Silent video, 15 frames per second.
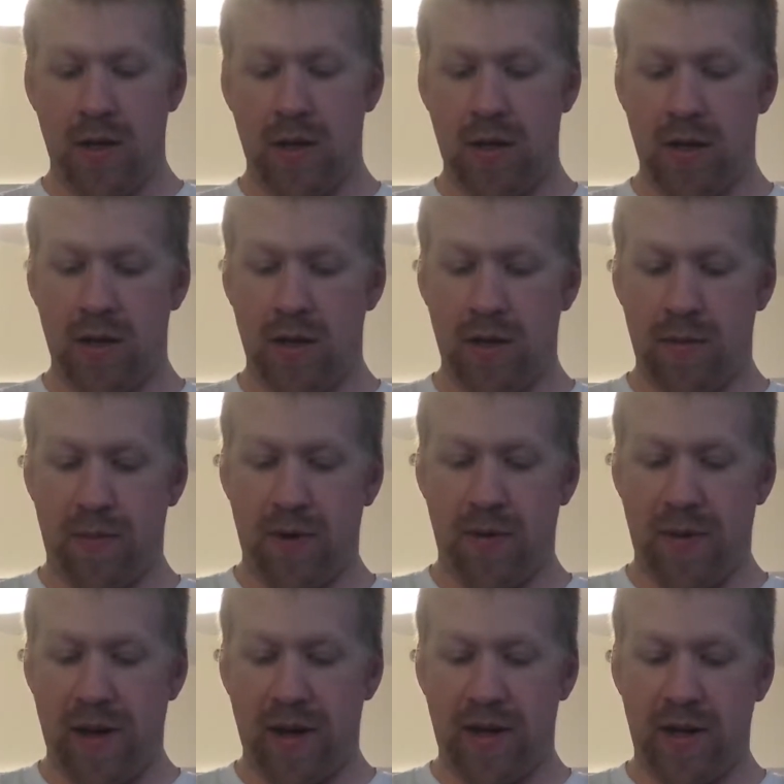And to put it
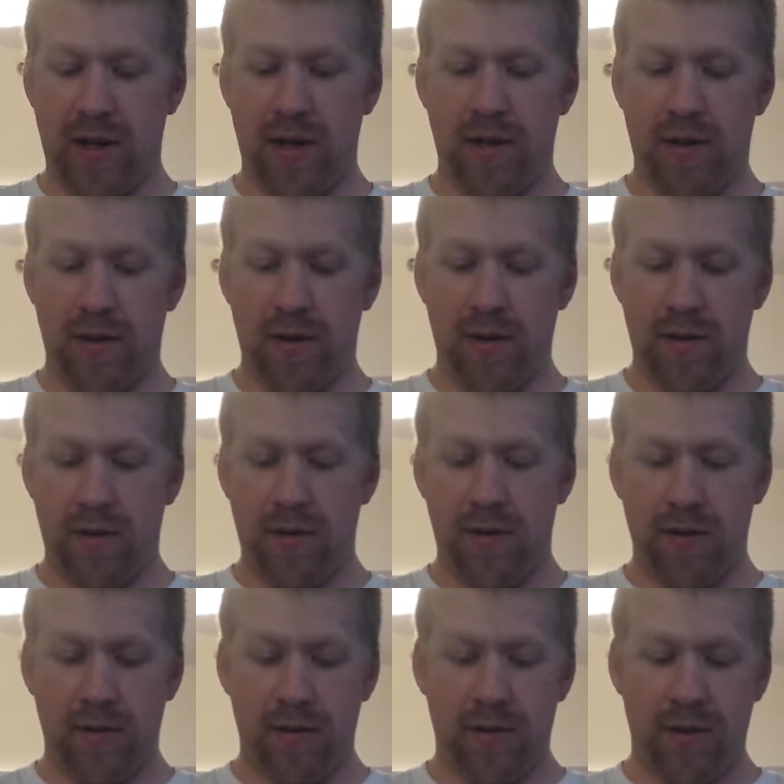back together, you know,
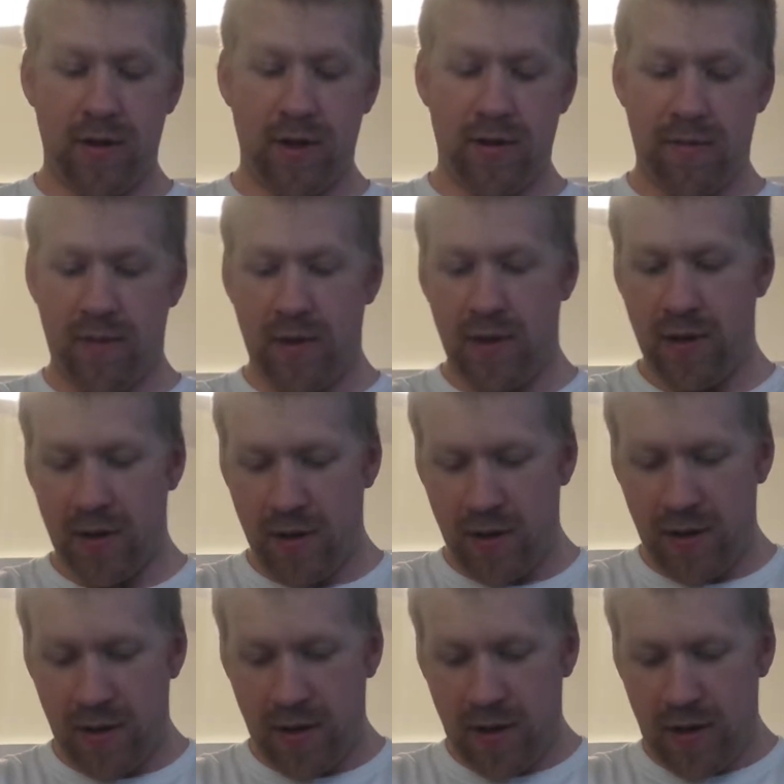same
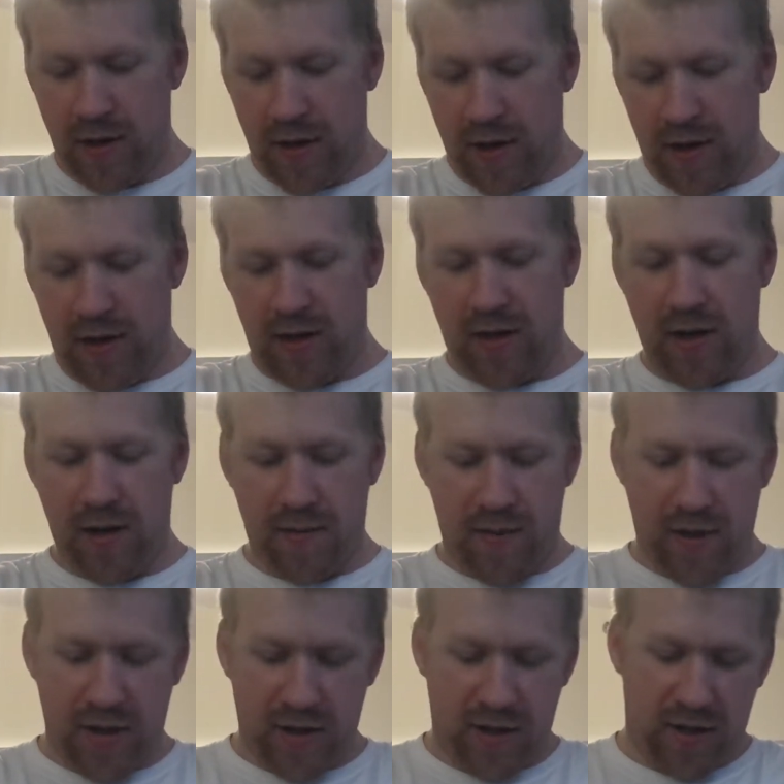
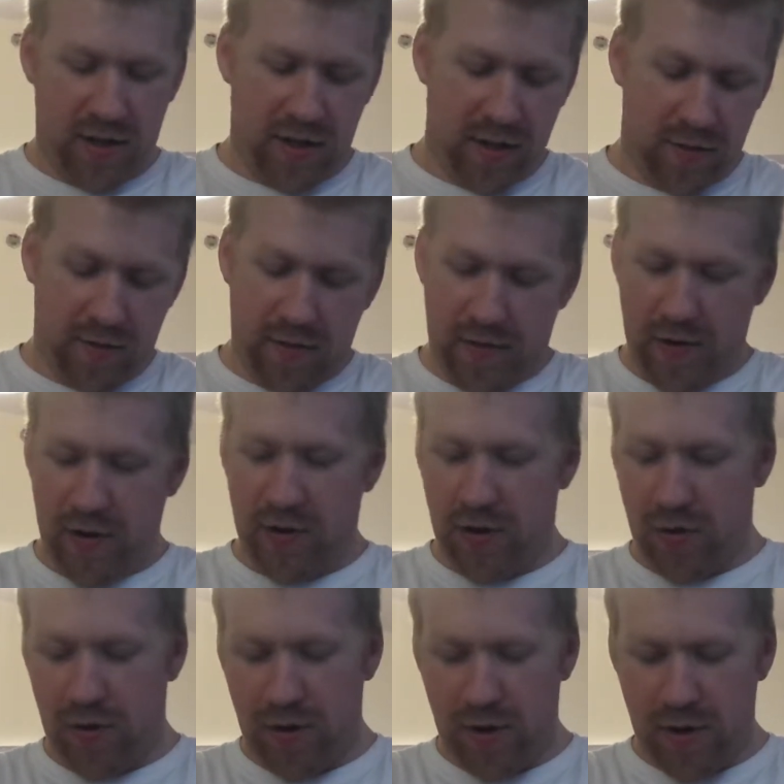thing, just in reverse
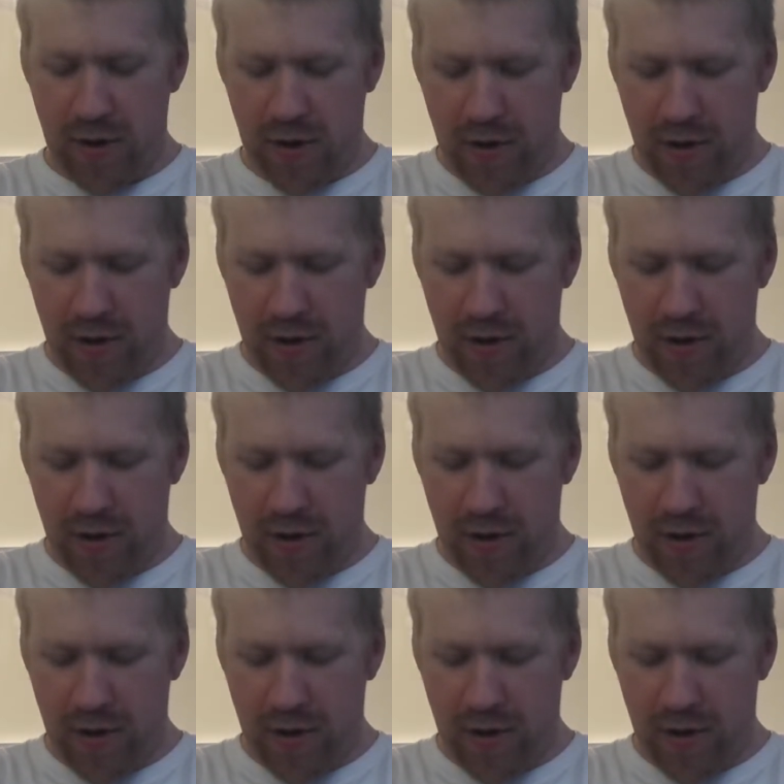order.